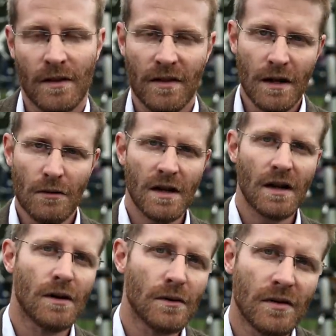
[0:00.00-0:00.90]
The theory
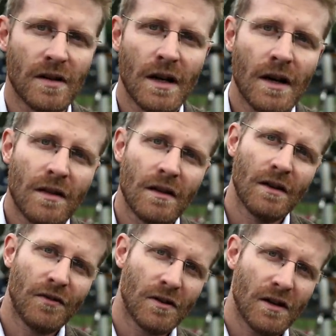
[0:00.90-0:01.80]
goes that
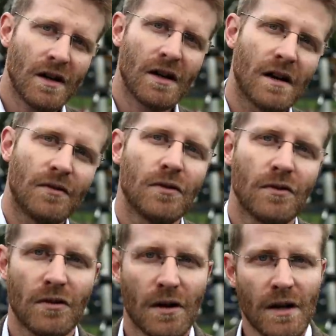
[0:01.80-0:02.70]
if you're young enough to
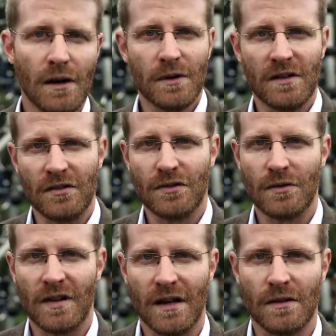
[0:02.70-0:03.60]
have grown up with
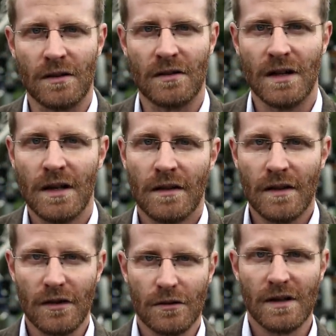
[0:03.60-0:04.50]
digital technology,
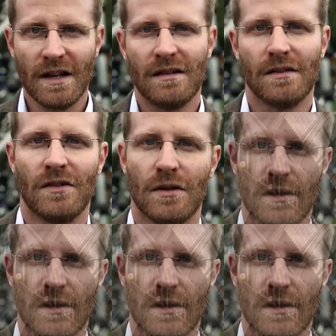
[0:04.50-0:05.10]
then you're native to